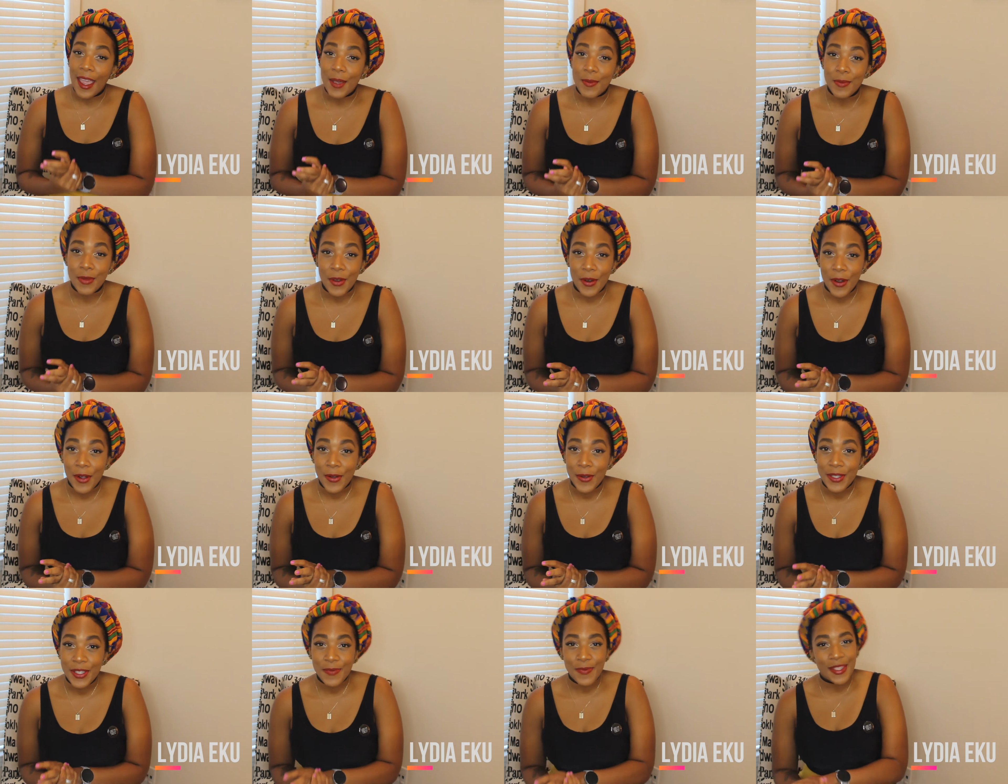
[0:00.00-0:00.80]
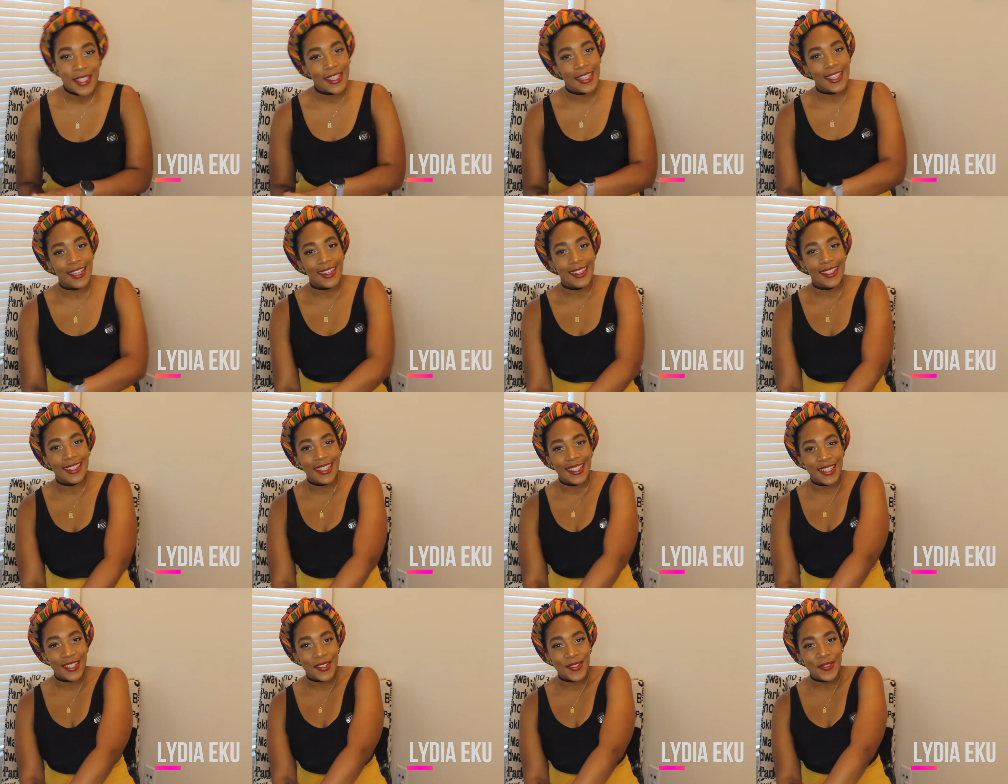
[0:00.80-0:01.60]
am your host, Ms. Lydia
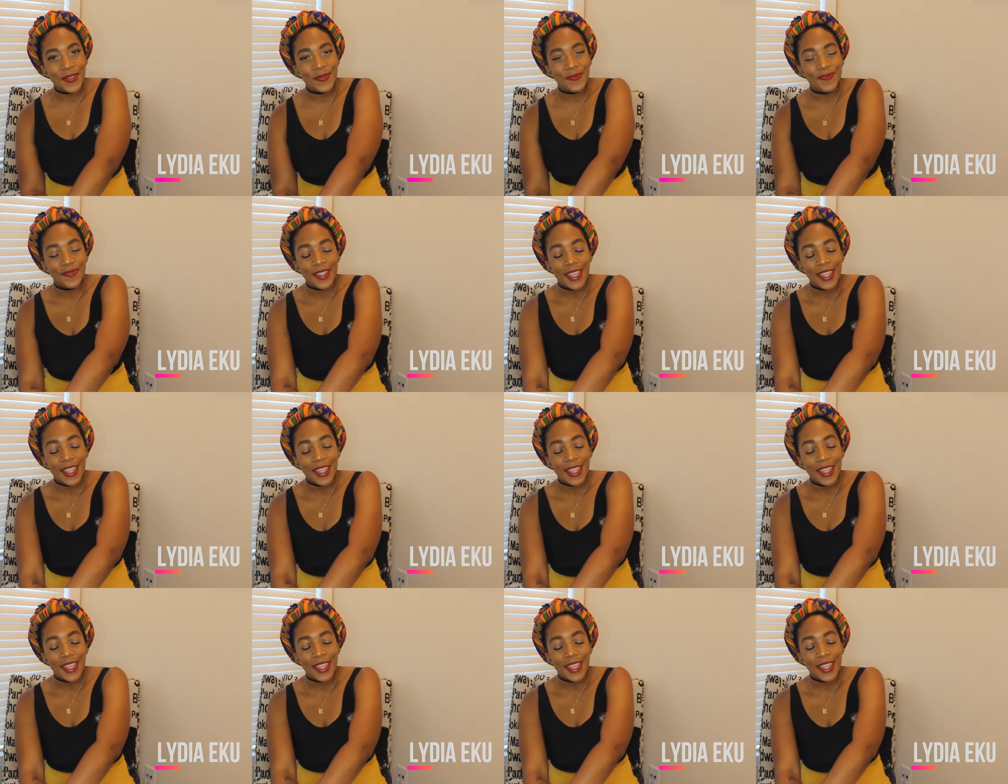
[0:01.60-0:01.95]
Iku.